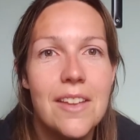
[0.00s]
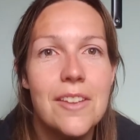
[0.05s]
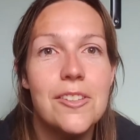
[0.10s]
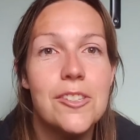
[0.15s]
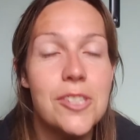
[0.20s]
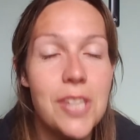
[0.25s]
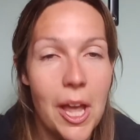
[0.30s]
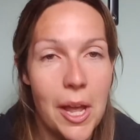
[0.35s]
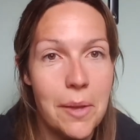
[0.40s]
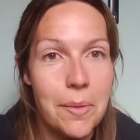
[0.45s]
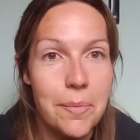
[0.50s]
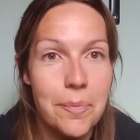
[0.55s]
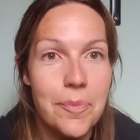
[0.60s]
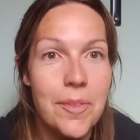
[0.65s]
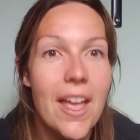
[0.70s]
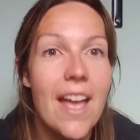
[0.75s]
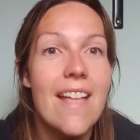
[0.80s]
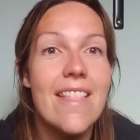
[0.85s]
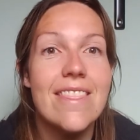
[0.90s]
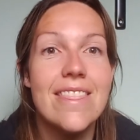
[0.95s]
So
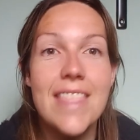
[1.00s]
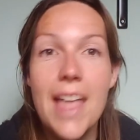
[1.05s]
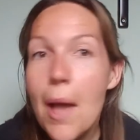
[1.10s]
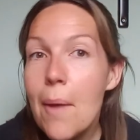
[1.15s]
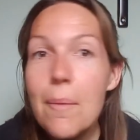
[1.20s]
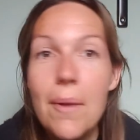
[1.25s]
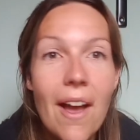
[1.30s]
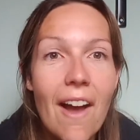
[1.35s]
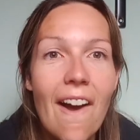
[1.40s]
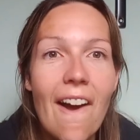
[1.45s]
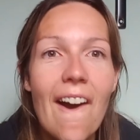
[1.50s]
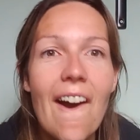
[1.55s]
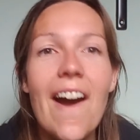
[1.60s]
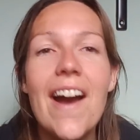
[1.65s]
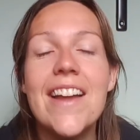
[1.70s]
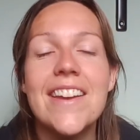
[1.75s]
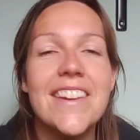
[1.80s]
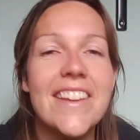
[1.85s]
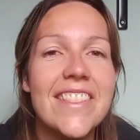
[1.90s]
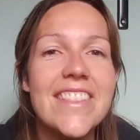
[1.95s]
there we are,
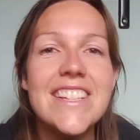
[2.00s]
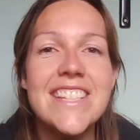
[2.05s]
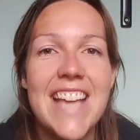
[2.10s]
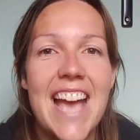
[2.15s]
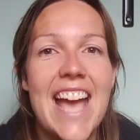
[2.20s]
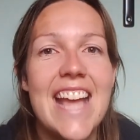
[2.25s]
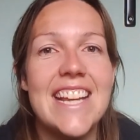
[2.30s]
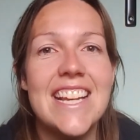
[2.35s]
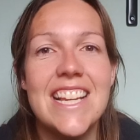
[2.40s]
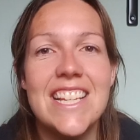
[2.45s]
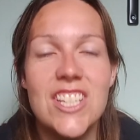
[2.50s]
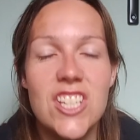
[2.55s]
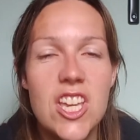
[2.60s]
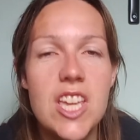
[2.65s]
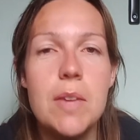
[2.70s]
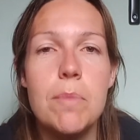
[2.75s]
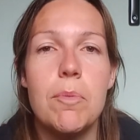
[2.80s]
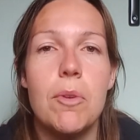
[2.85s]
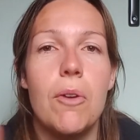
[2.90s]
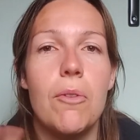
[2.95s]
another 10 cheap